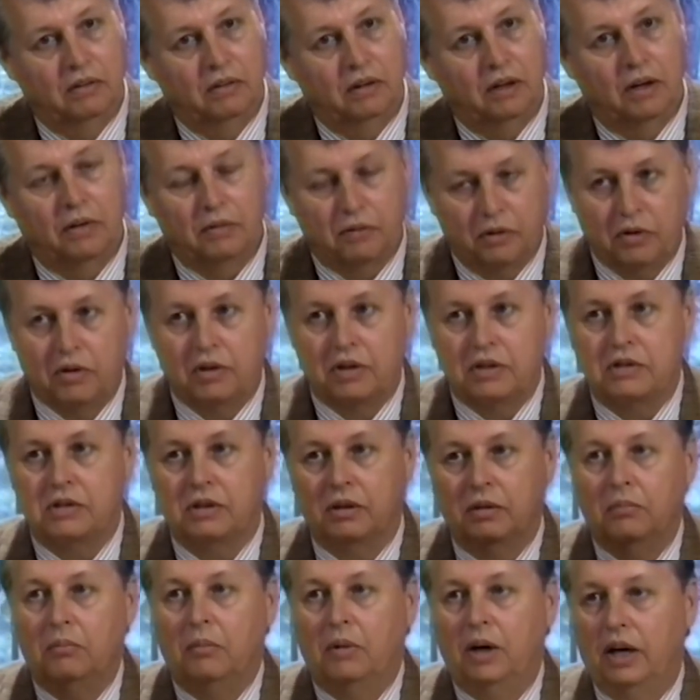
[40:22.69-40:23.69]
And of course,
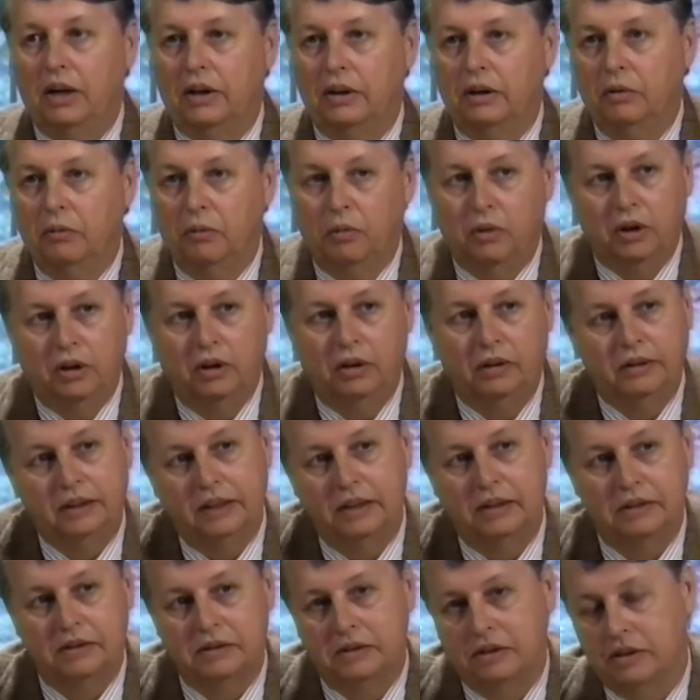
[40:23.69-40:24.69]
the modern world
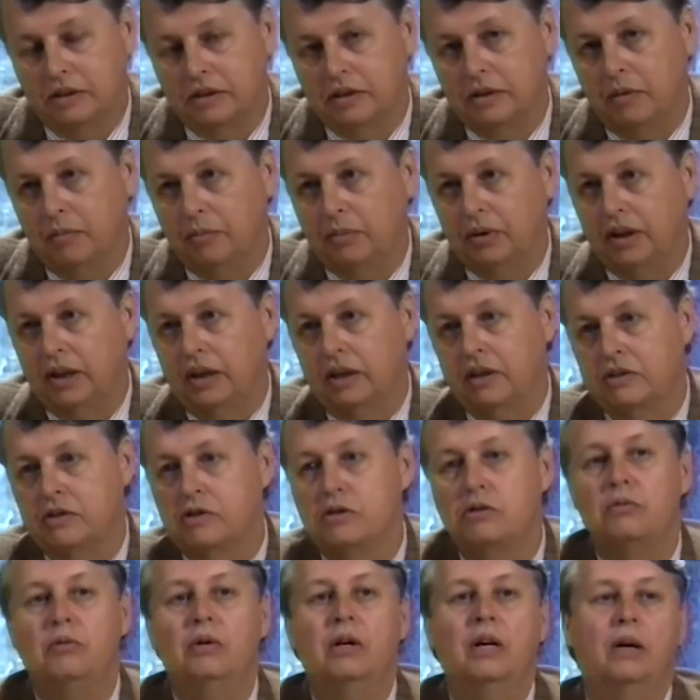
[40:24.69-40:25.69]
is just simply
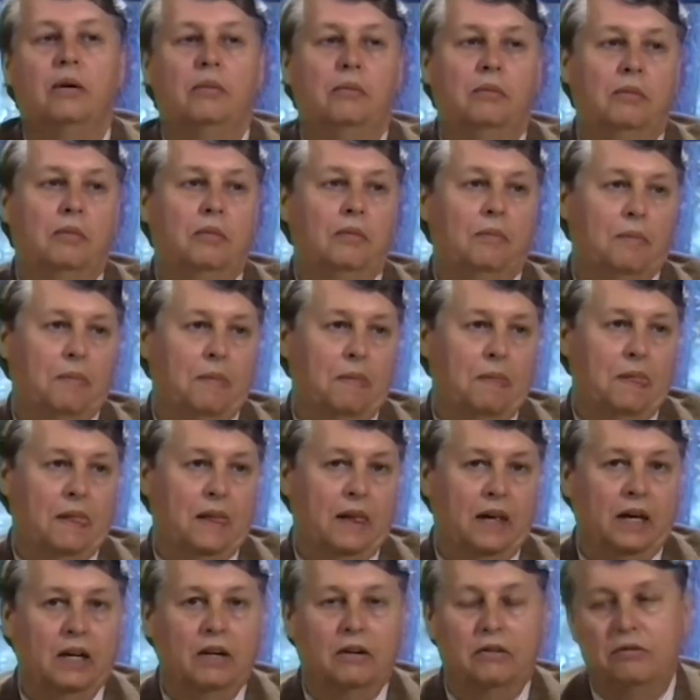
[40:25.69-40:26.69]
aswim
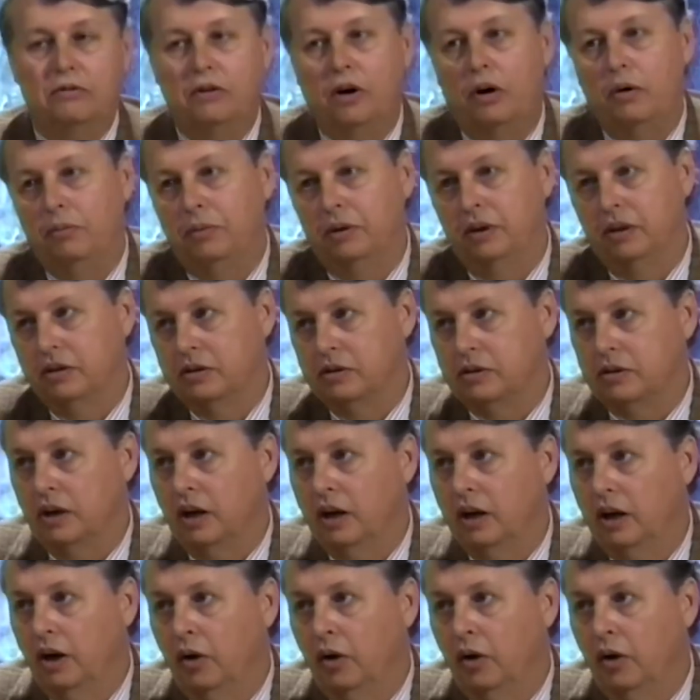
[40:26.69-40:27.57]
in phobias.